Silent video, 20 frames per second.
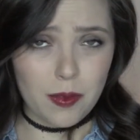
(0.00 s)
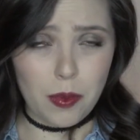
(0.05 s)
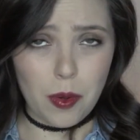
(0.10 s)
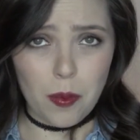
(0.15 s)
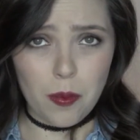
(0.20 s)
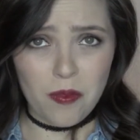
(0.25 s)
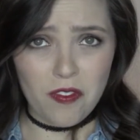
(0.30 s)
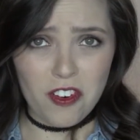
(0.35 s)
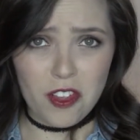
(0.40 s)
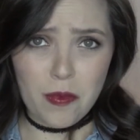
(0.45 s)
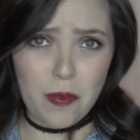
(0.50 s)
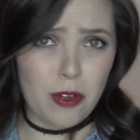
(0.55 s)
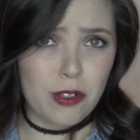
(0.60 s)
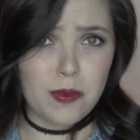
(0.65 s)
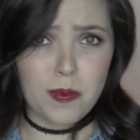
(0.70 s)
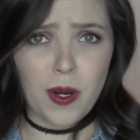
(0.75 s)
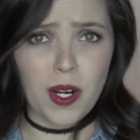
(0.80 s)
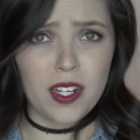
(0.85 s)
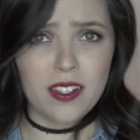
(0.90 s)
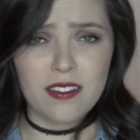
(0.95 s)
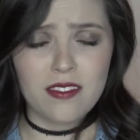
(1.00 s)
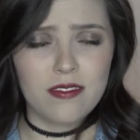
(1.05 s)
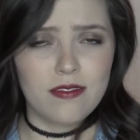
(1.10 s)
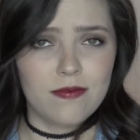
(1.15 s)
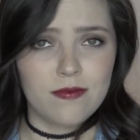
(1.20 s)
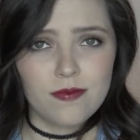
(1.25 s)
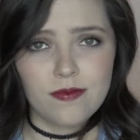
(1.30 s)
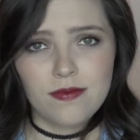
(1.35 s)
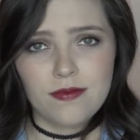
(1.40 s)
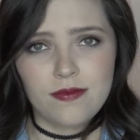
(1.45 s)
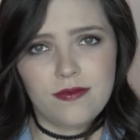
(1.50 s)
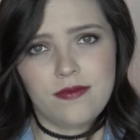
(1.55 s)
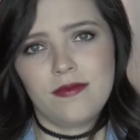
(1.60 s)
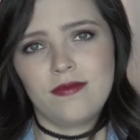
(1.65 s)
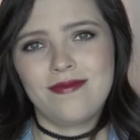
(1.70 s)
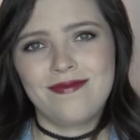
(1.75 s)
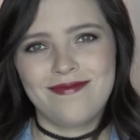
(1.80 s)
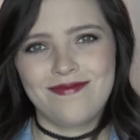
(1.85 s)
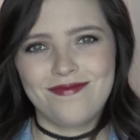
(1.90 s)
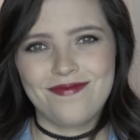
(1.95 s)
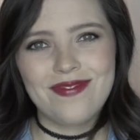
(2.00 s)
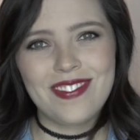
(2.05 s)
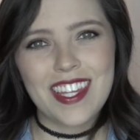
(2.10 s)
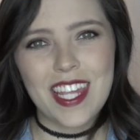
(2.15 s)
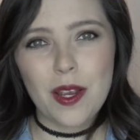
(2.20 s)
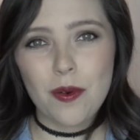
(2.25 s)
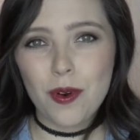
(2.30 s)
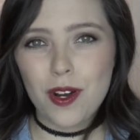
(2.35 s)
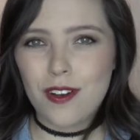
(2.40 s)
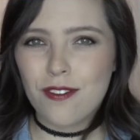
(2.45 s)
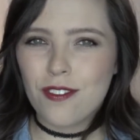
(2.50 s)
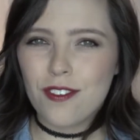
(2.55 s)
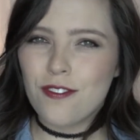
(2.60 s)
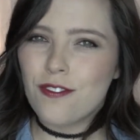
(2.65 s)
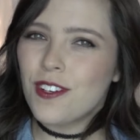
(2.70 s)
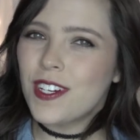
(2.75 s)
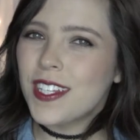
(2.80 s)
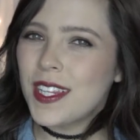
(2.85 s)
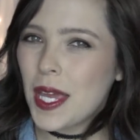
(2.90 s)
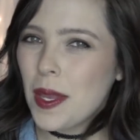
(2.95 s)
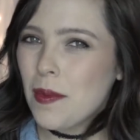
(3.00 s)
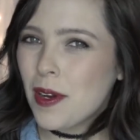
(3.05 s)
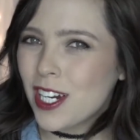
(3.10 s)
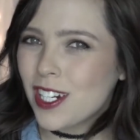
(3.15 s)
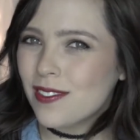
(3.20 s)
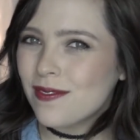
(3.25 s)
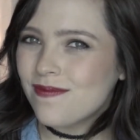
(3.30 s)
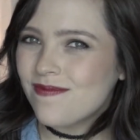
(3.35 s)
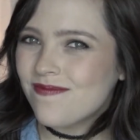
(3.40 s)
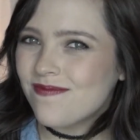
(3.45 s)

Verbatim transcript: But for the most part, they work for free labor.